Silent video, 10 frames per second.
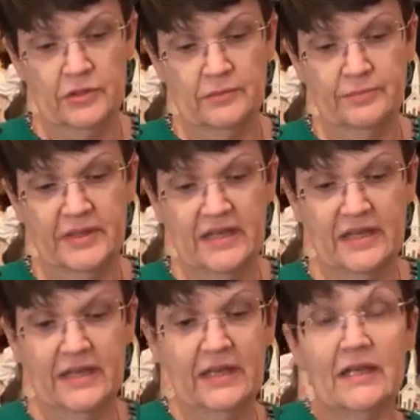put a
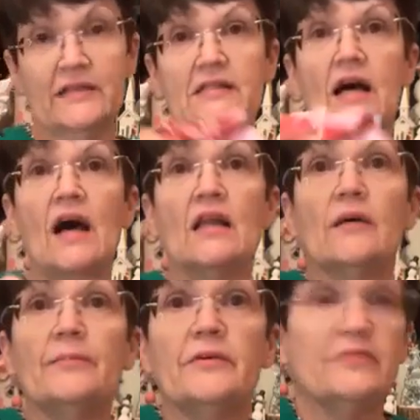big
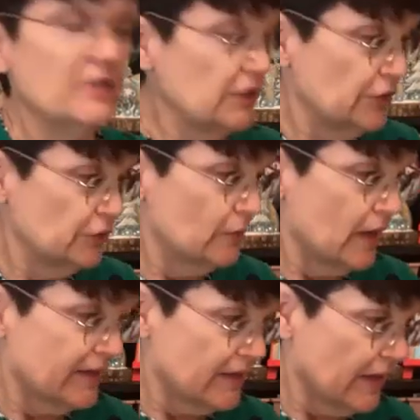dollop of glue
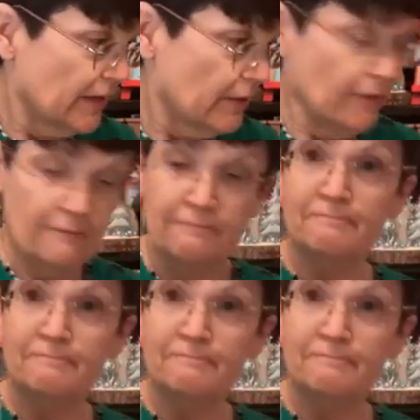right there.